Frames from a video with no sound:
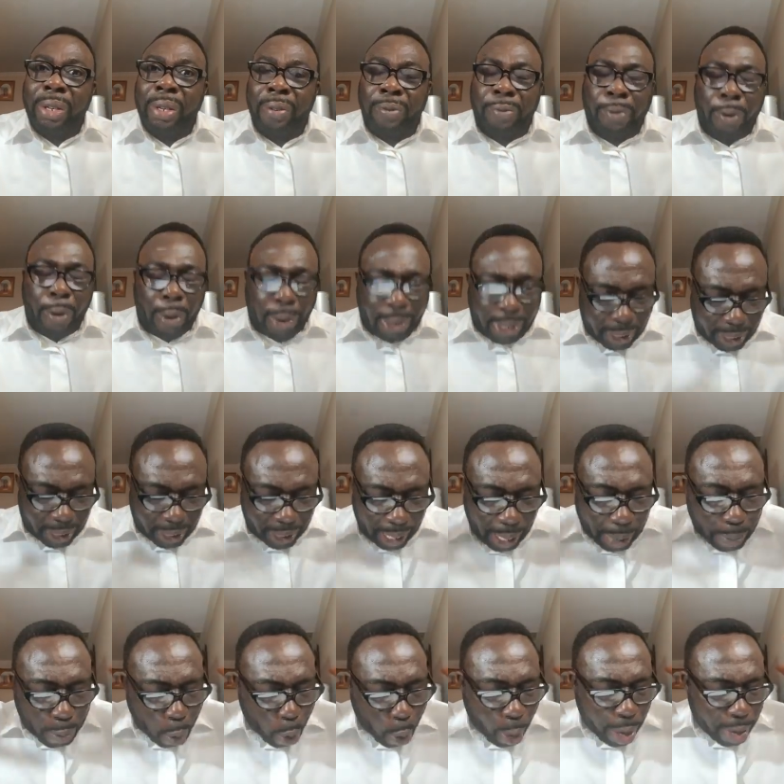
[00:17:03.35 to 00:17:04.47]
for
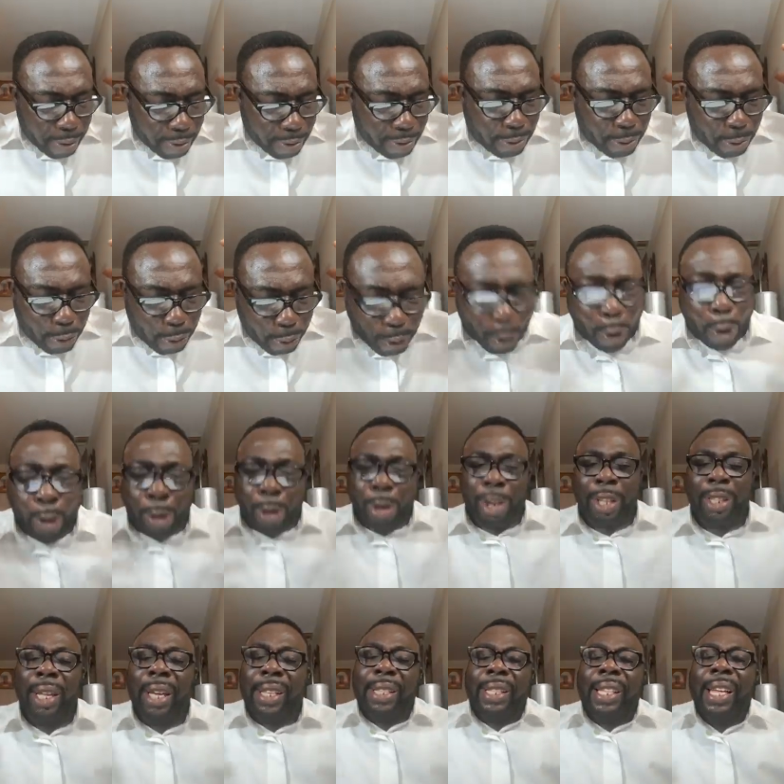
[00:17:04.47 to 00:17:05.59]
someone to know
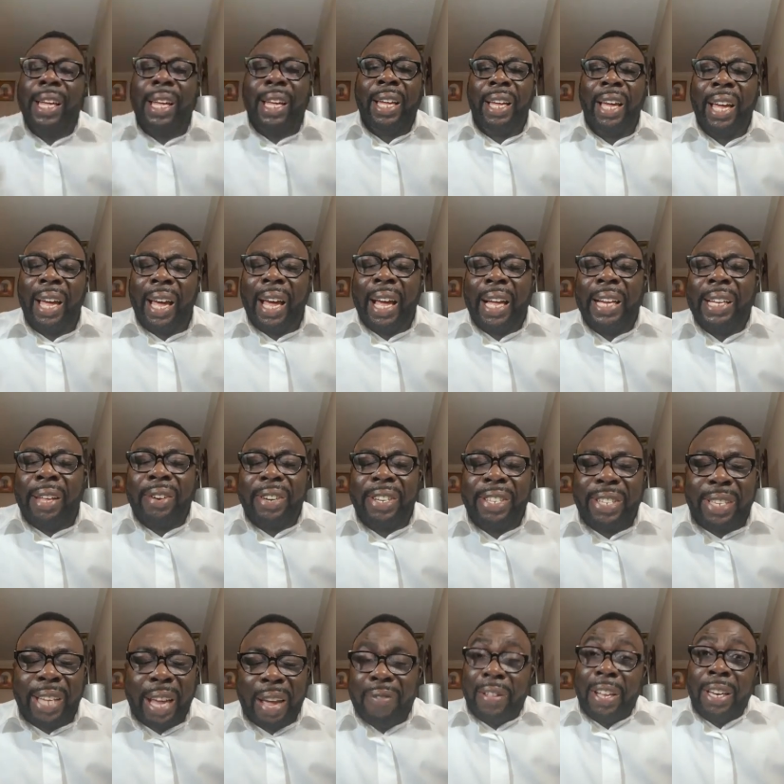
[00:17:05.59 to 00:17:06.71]
that there, there is
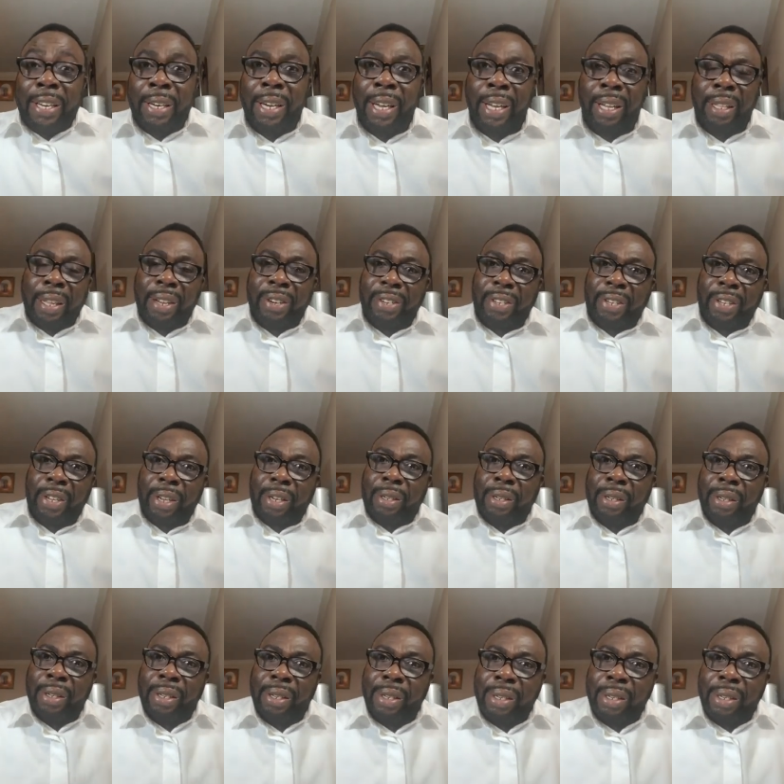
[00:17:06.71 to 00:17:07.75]
heaven and there is hell.